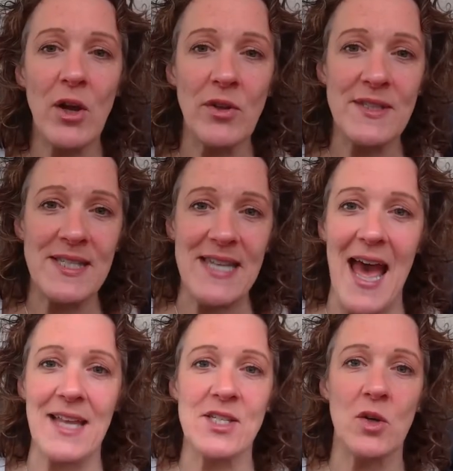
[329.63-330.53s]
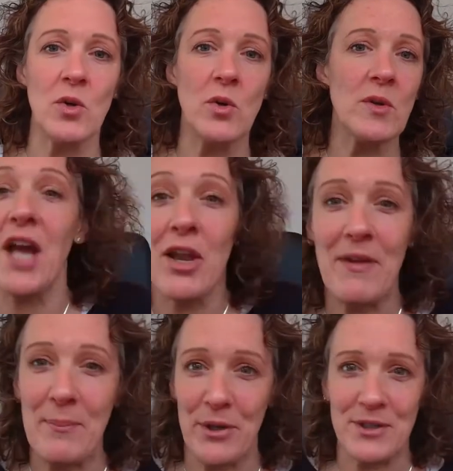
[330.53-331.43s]
set or colouring
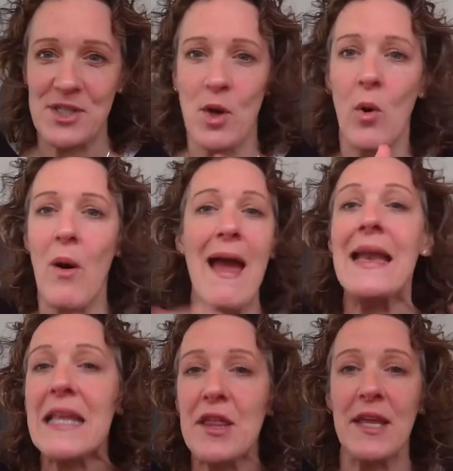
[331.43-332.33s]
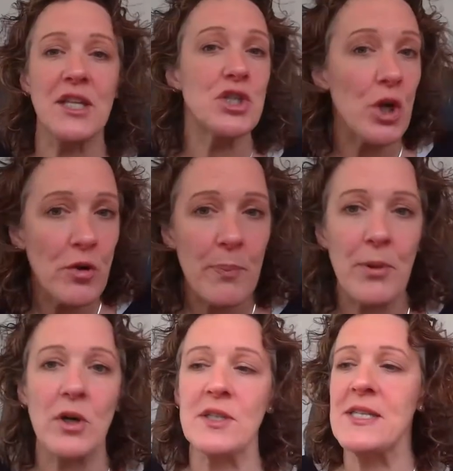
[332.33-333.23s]
books or anything, joke
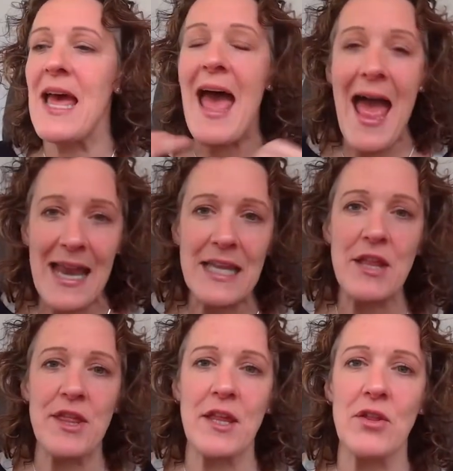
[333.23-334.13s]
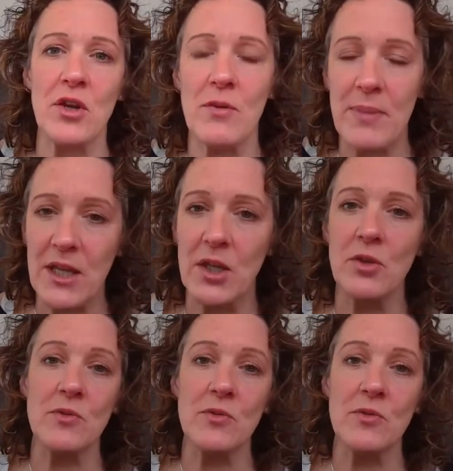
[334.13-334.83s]
books, anything that can be used